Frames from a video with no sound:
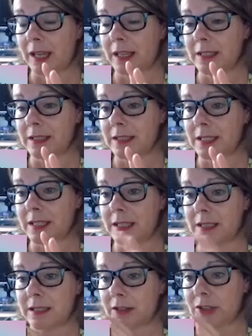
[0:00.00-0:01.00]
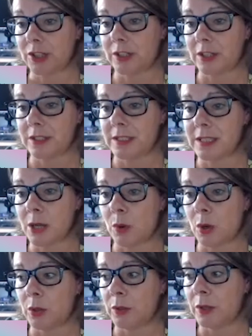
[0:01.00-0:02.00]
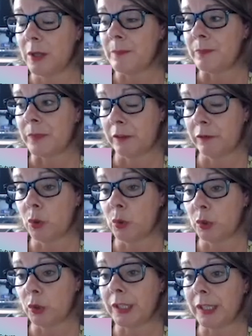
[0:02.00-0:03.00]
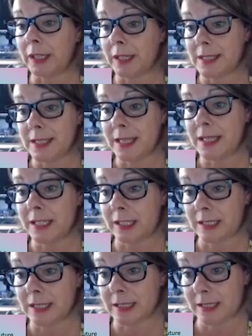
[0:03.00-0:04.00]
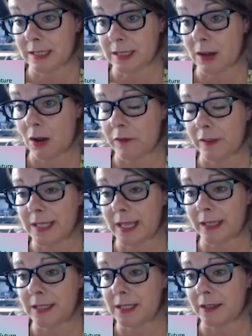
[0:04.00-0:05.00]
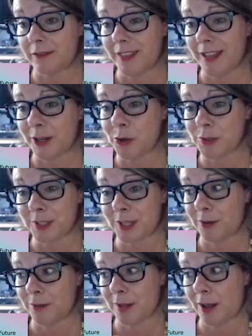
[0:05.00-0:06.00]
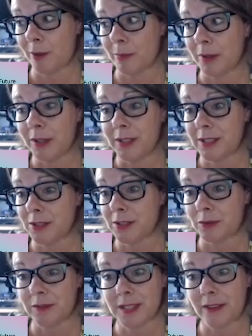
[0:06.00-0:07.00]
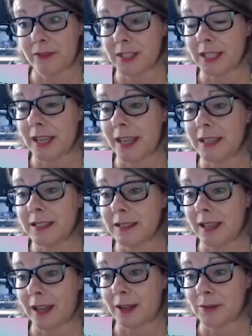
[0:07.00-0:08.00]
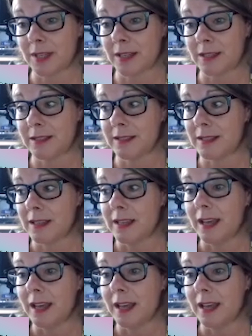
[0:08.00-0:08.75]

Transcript: and induction and so on. If you're looking at a senior staff executive, that cost goes up to sort of 70,000-80,000.